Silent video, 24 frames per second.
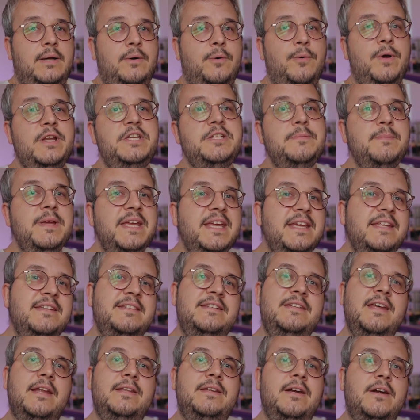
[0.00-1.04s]
which
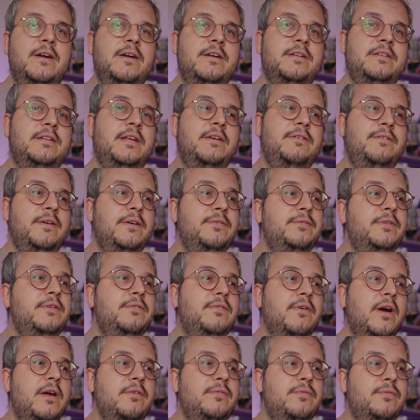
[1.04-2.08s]
means that there's
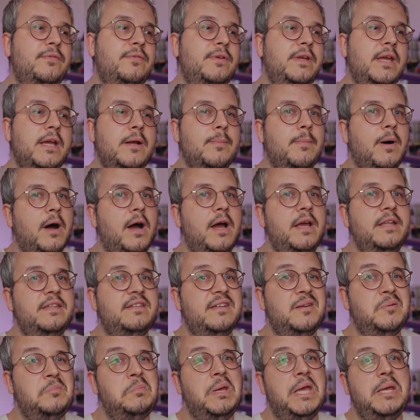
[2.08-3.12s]
55 gigabytes
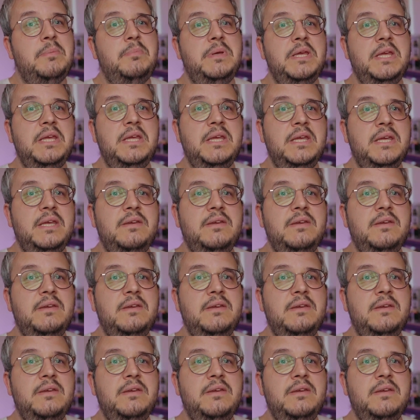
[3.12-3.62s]
and maybe